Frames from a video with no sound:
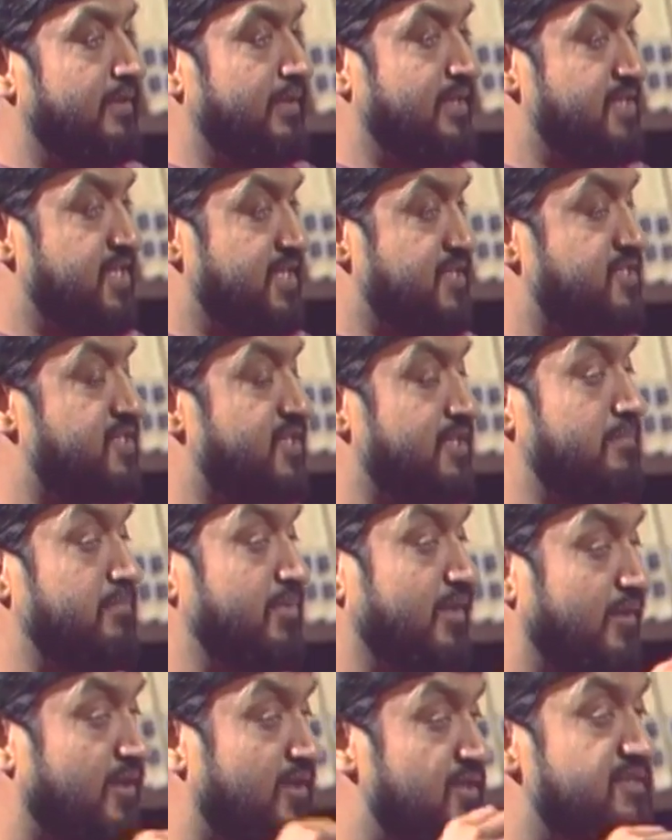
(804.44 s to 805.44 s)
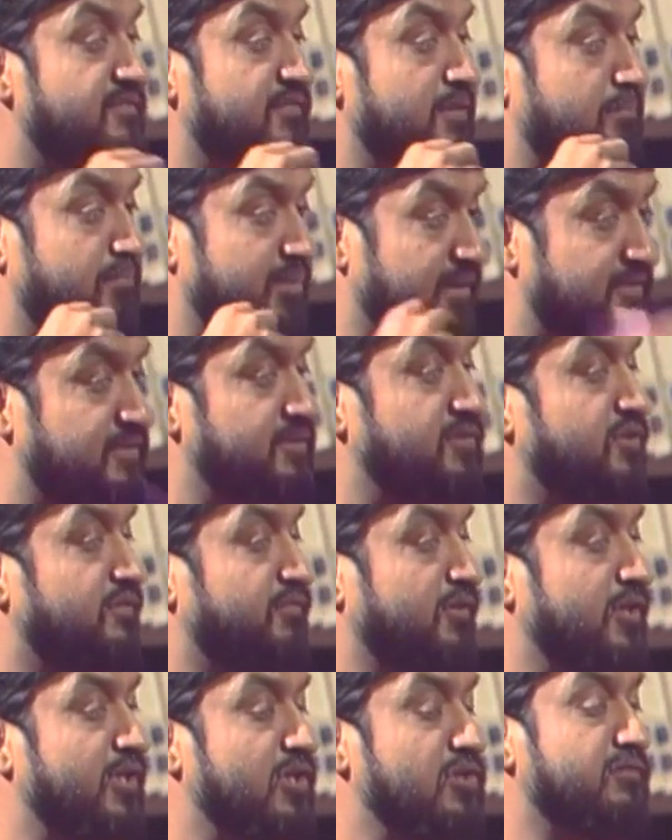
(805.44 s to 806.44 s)
as I said, because of the presence
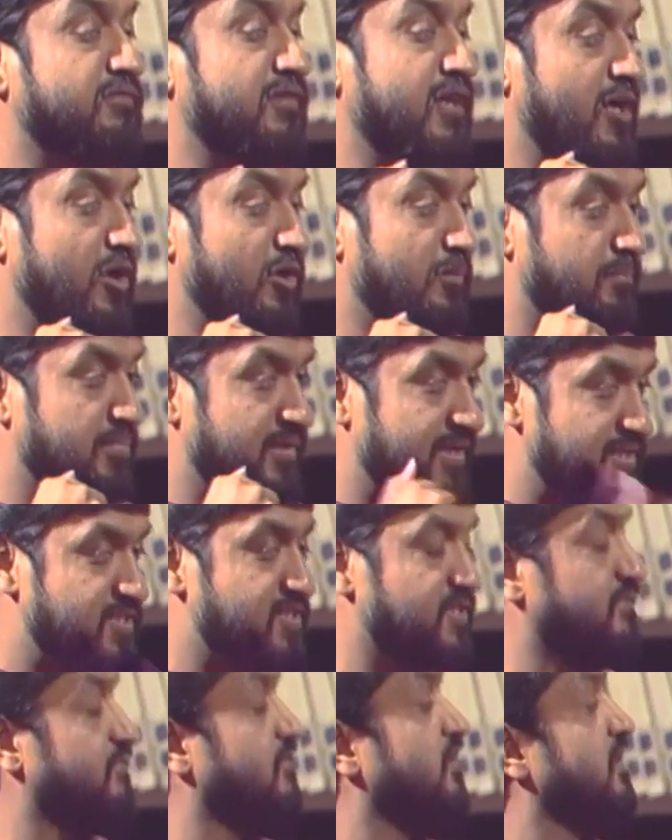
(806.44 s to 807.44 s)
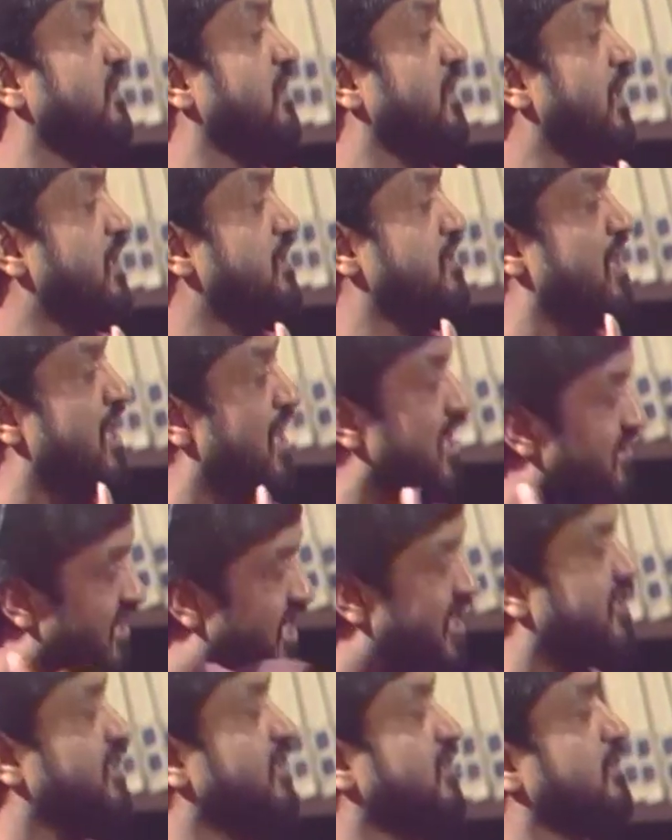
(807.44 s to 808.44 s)
of a lot of oppressive and
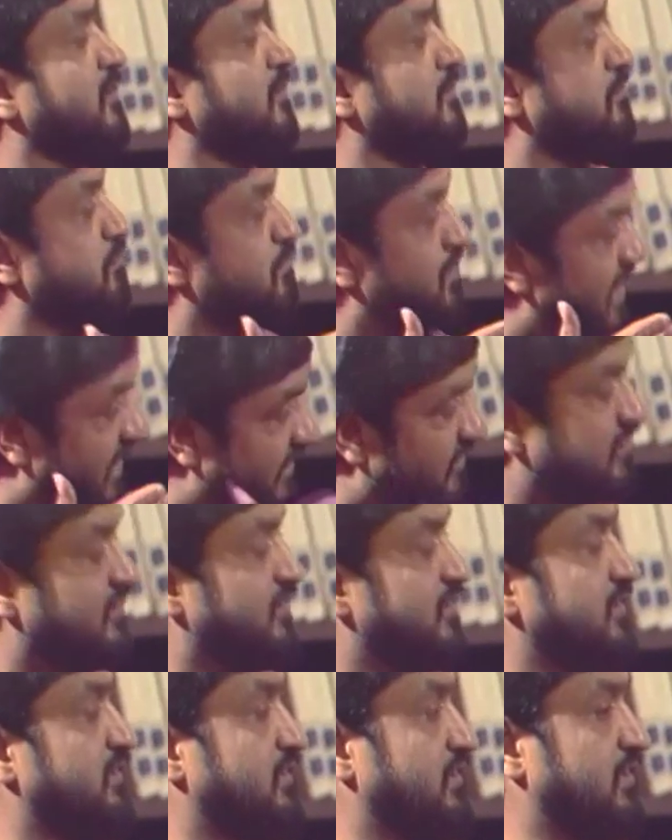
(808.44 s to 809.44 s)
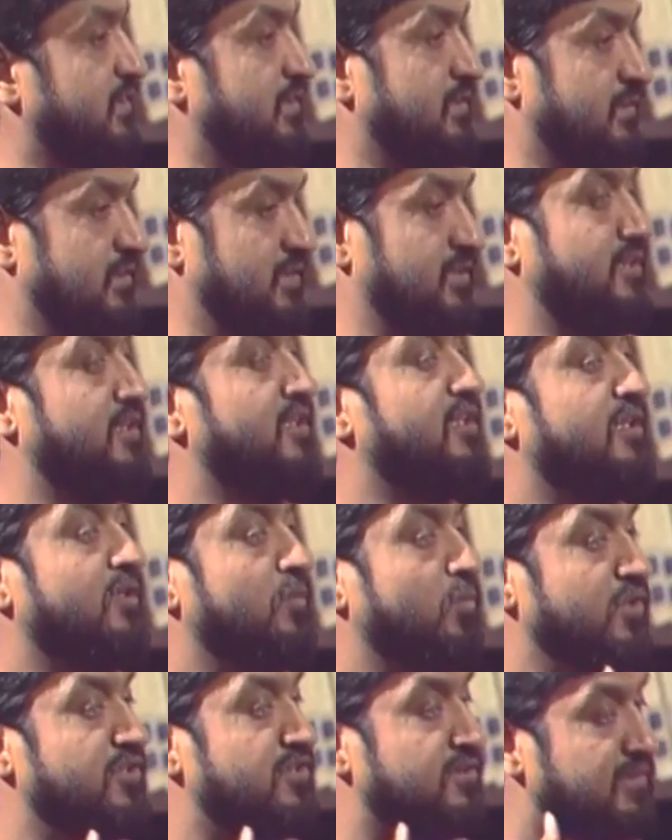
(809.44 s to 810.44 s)
hierarchical practices in India,
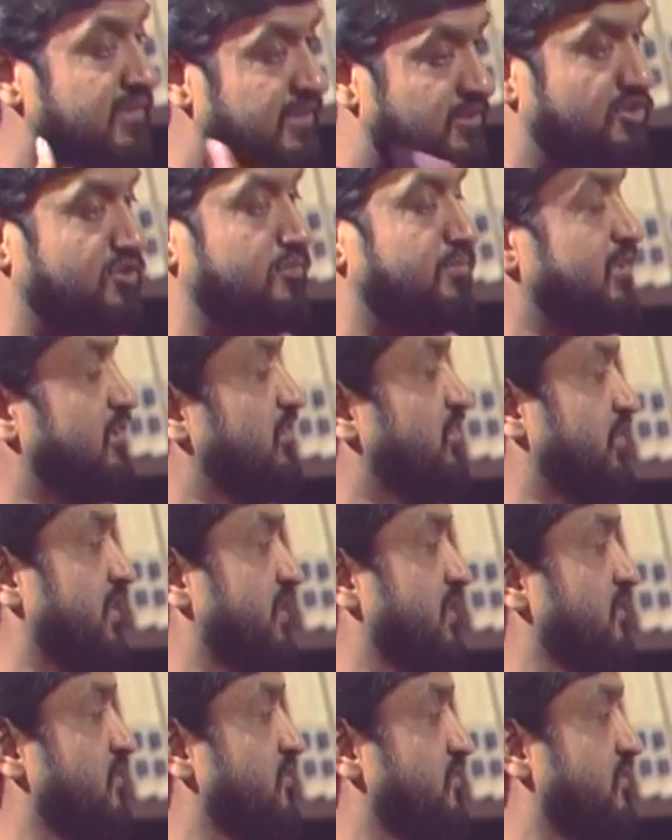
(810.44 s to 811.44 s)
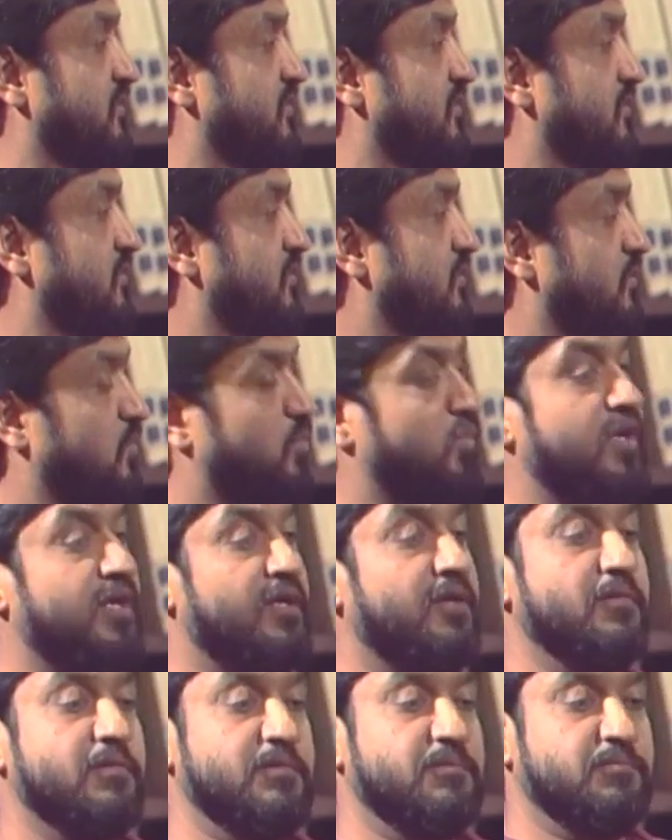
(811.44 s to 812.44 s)
which need to be changed,
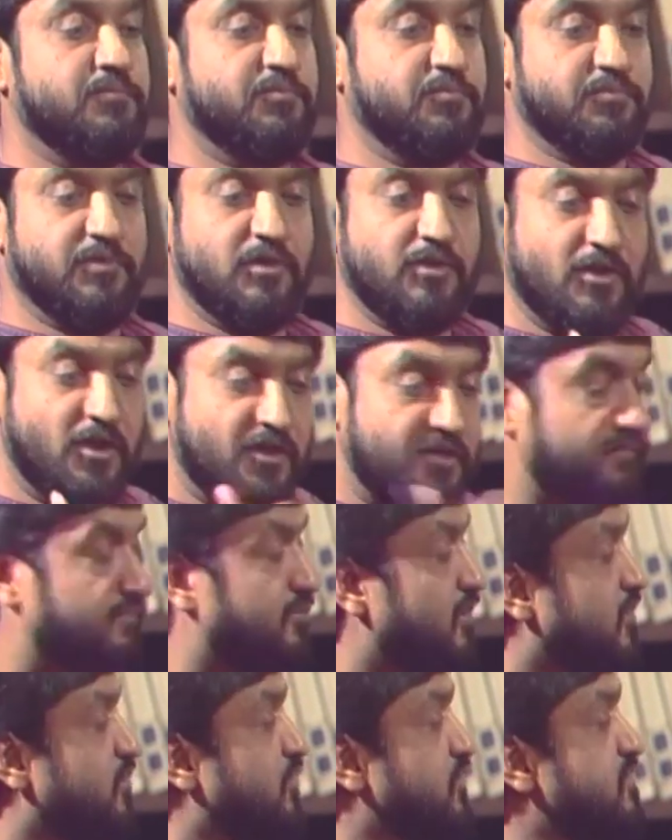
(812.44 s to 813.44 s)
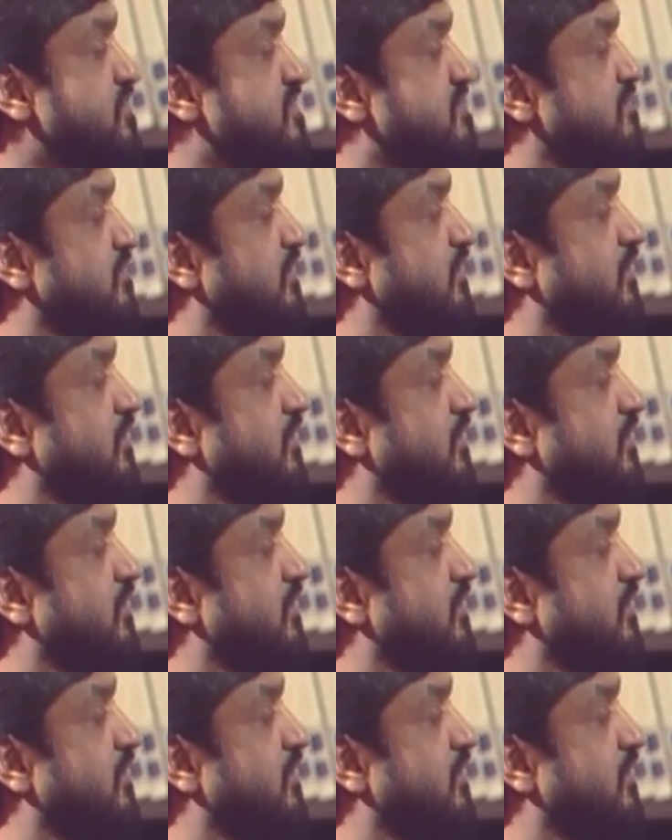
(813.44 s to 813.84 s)
where a lot of religions